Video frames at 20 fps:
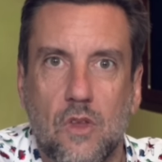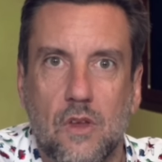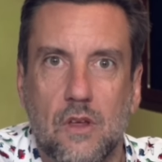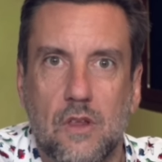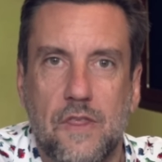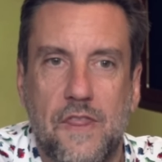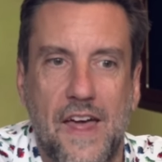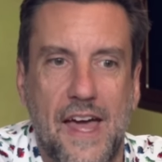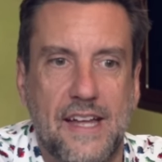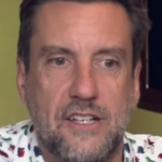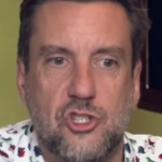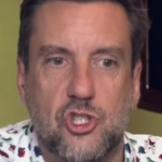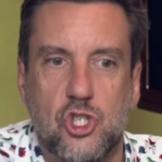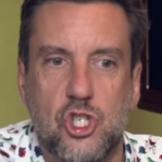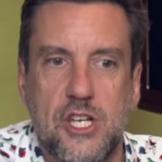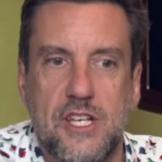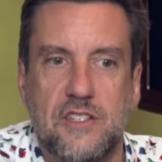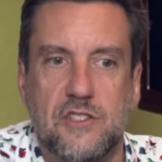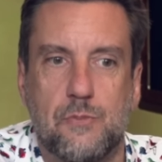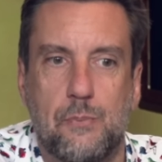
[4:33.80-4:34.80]
that
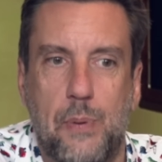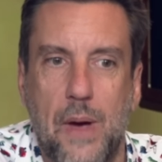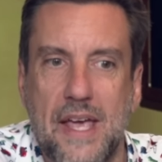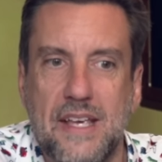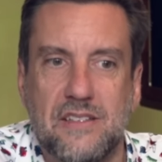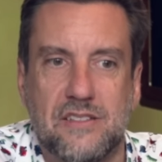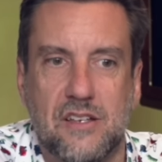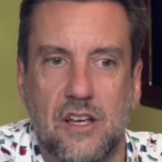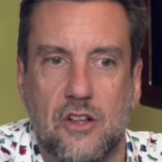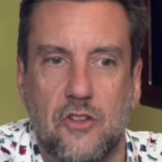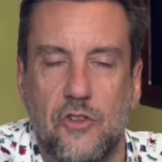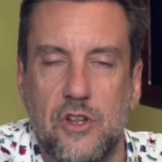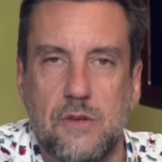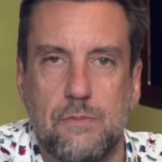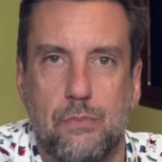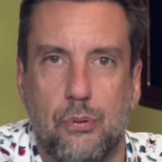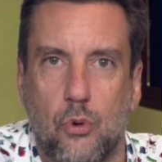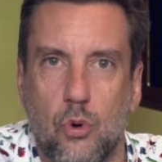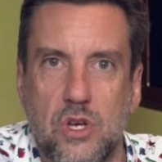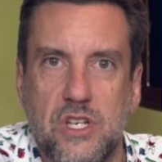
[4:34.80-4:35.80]
she's basically
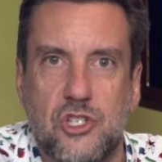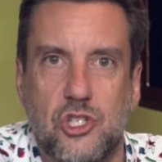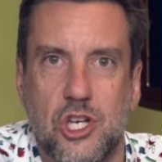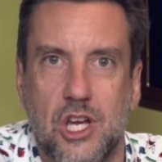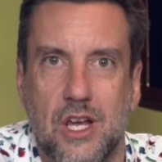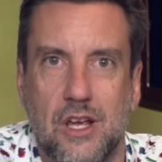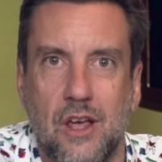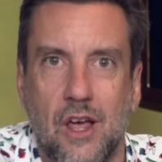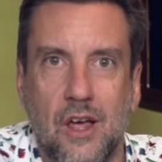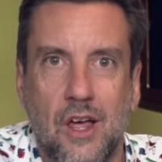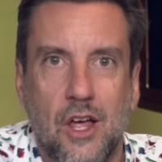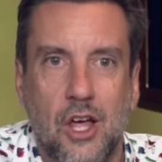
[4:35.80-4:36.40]
preaching